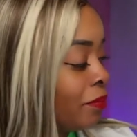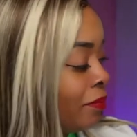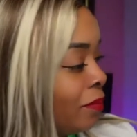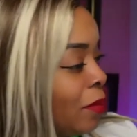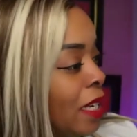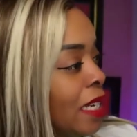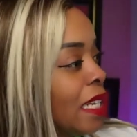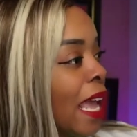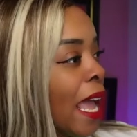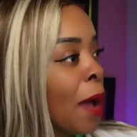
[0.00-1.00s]
When did
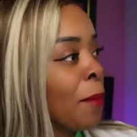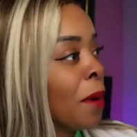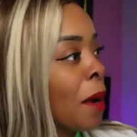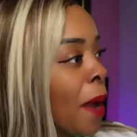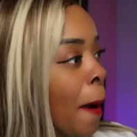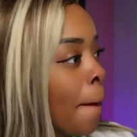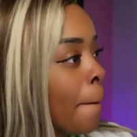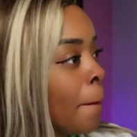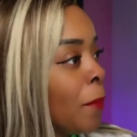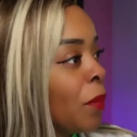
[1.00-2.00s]
that album come out?
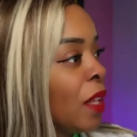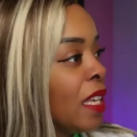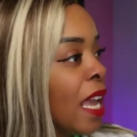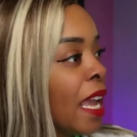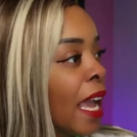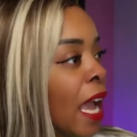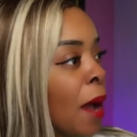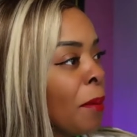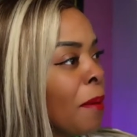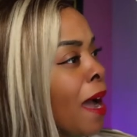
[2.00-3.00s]
the Yay
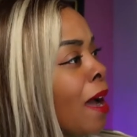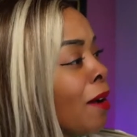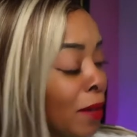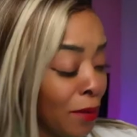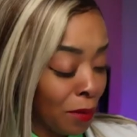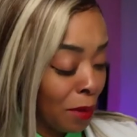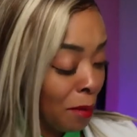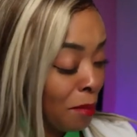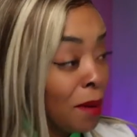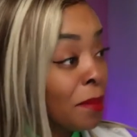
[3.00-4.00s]
album. I don't even
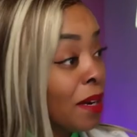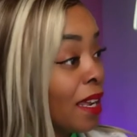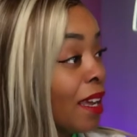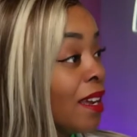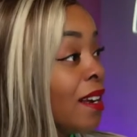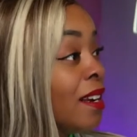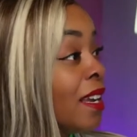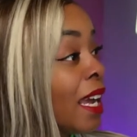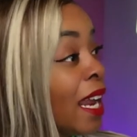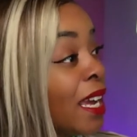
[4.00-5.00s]
remember that.
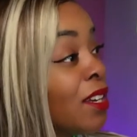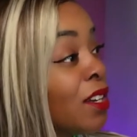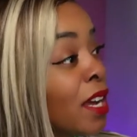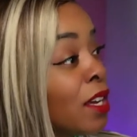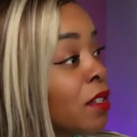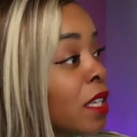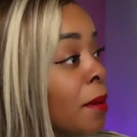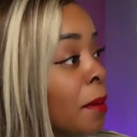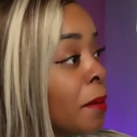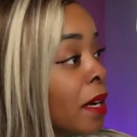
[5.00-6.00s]
And I, you know, I used to keep
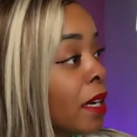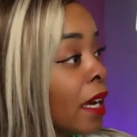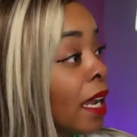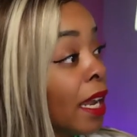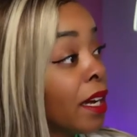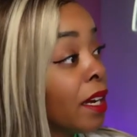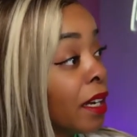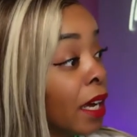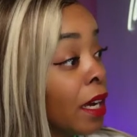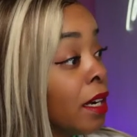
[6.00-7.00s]
up with Kanye. I like
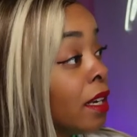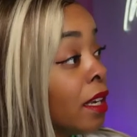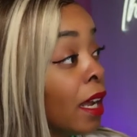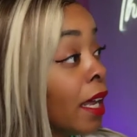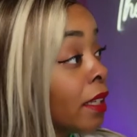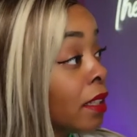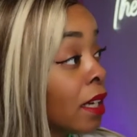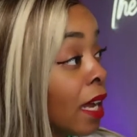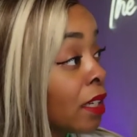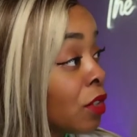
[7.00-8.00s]
Kanye. I like the
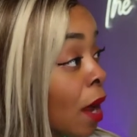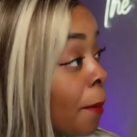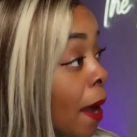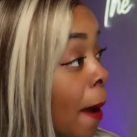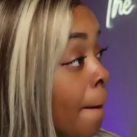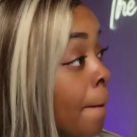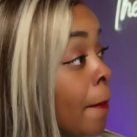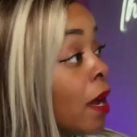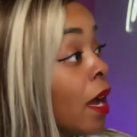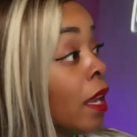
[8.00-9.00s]
college dropout.
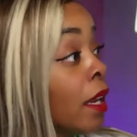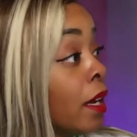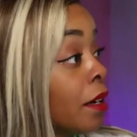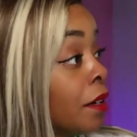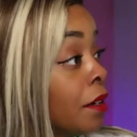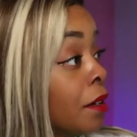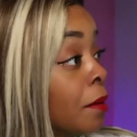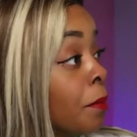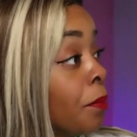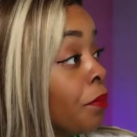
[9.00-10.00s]
I like uh,
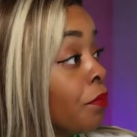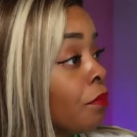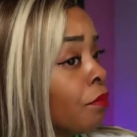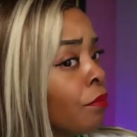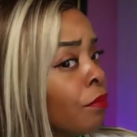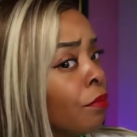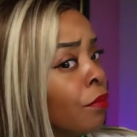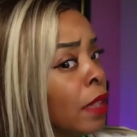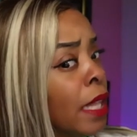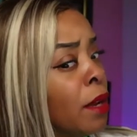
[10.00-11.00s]

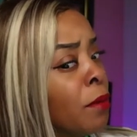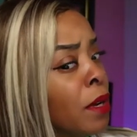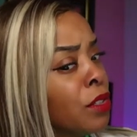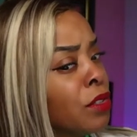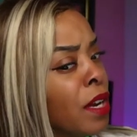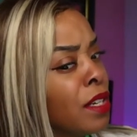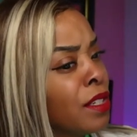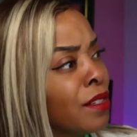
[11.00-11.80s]
late registration.